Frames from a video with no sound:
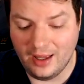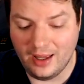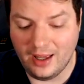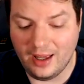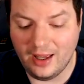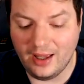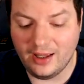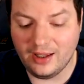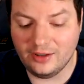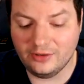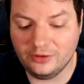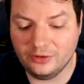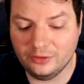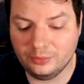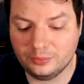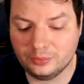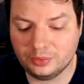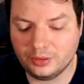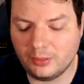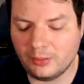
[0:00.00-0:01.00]
And you
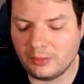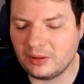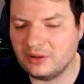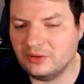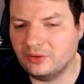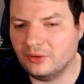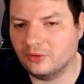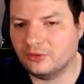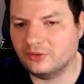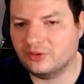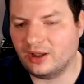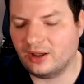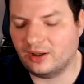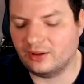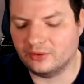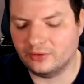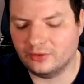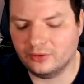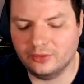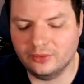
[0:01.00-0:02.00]
probably know
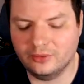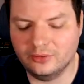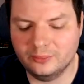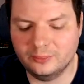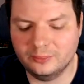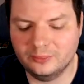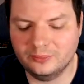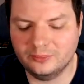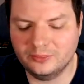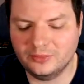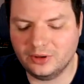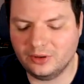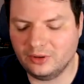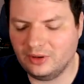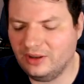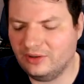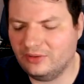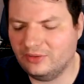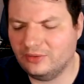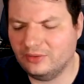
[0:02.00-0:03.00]
that. So, you know,
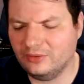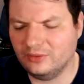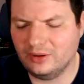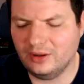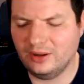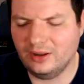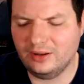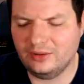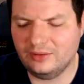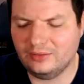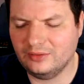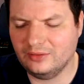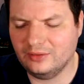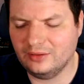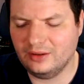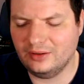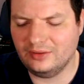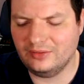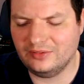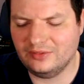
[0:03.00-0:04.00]
it's
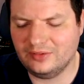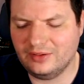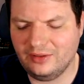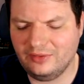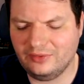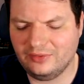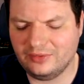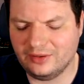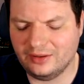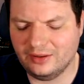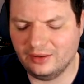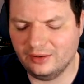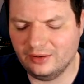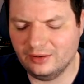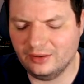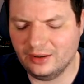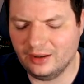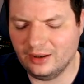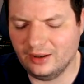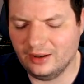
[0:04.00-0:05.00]

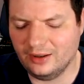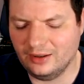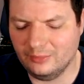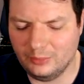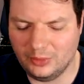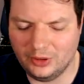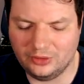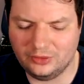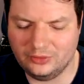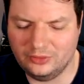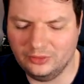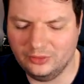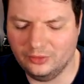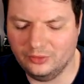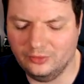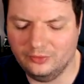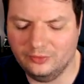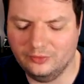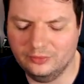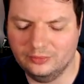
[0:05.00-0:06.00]
testing, but, you
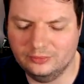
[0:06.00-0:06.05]
know,